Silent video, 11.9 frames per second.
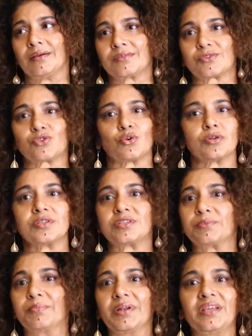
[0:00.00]

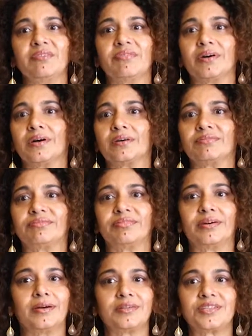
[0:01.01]
staunch believer of
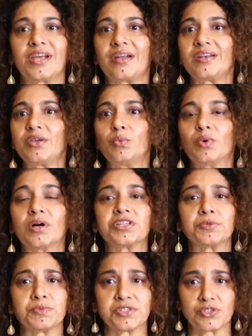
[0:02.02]
charity work.
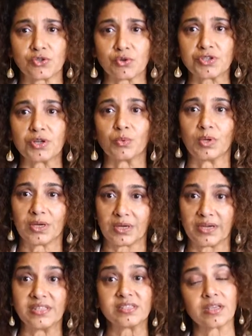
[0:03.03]
She was a social
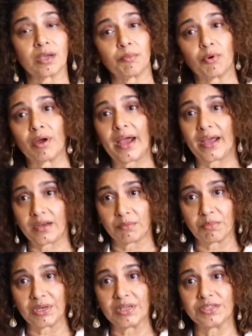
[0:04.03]
worker in Singapore and
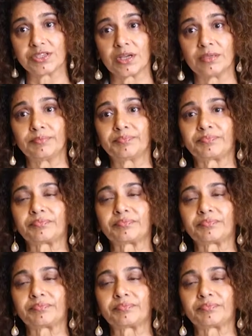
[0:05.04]
in Malaysia.